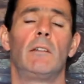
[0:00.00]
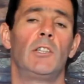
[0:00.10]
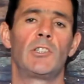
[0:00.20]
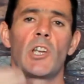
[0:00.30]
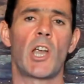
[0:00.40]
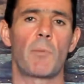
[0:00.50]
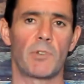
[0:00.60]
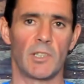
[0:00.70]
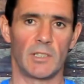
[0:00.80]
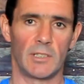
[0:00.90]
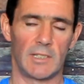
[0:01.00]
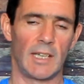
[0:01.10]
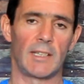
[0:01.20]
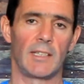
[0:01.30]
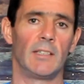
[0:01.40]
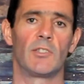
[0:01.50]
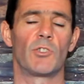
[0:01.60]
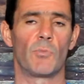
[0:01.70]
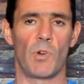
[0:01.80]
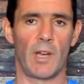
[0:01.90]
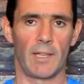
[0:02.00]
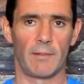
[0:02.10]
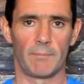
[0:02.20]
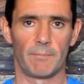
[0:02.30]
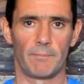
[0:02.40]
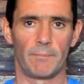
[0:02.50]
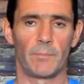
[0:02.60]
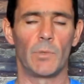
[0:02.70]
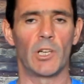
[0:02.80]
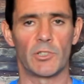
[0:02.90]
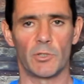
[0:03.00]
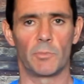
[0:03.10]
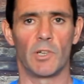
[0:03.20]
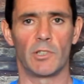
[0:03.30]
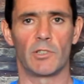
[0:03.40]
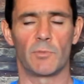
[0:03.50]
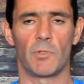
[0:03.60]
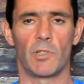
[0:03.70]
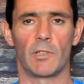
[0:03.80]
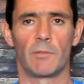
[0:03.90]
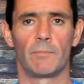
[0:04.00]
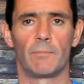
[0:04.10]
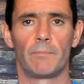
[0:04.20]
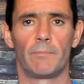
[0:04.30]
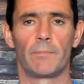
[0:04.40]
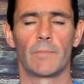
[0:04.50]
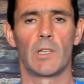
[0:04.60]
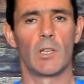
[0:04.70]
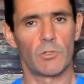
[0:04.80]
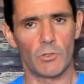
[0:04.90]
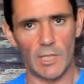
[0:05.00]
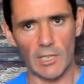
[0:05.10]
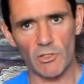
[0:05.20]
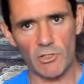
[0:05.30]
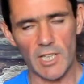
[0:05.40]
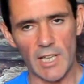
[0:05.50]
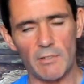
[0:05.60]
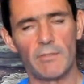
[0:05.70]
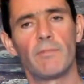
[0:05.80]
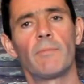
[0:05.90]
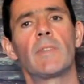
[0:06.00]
interpreting that in some way with our subconscious mind. So get yourself